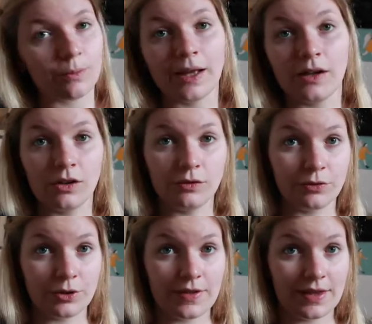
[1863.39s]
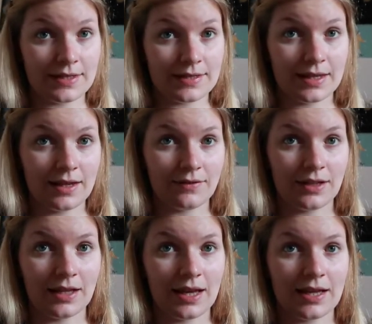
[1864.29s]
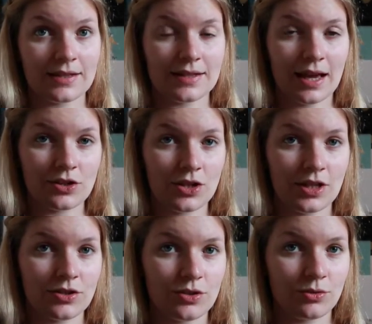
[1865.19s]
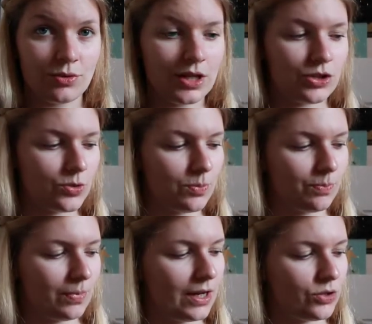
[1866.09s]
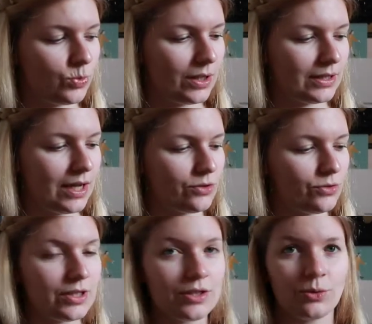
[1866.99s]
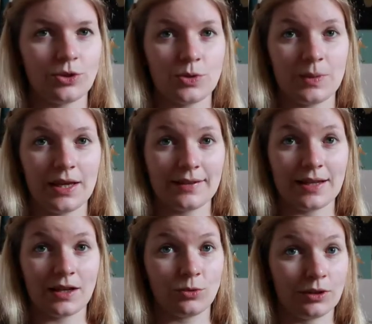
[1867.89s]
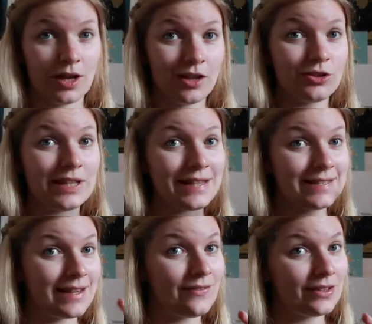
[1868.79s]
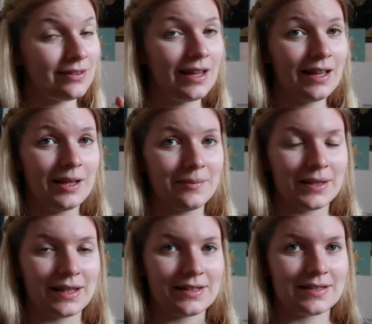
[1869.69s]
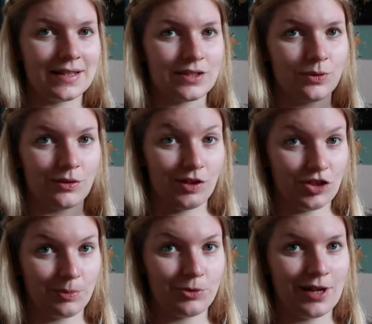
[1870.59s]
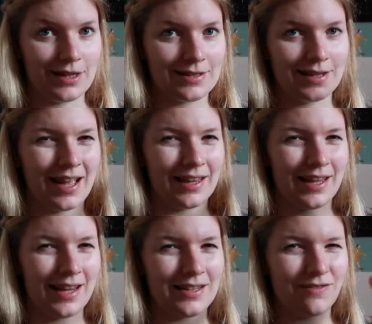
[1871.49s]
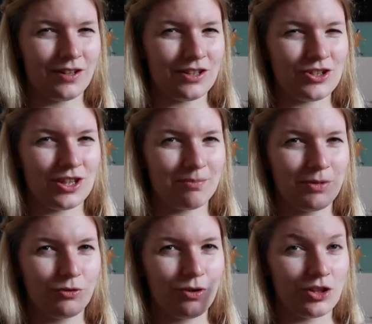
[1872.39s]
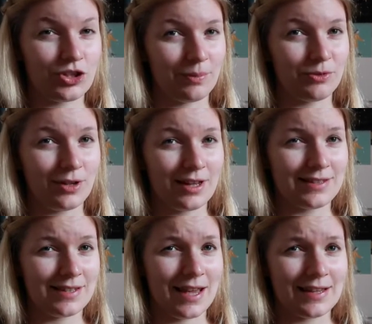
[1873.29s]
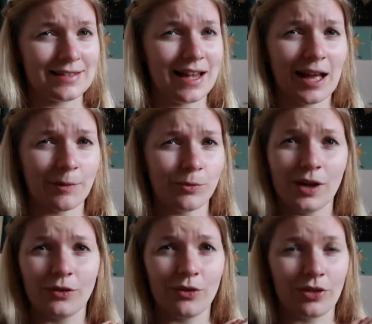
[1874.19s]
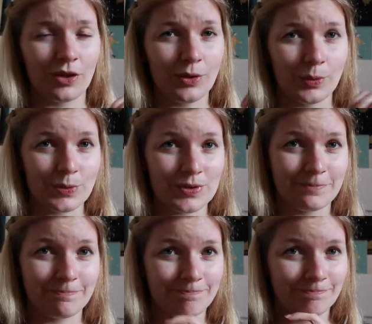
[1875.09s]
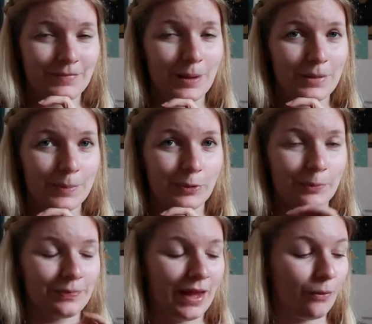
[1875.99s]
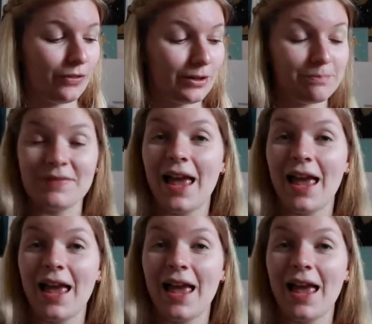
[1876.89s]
my goal for this evening is actually to reach page 100, or to be exact 107, because that's where the chapter ends. I hate finishing before the chapter ends. Yes, I'm one of those people out there.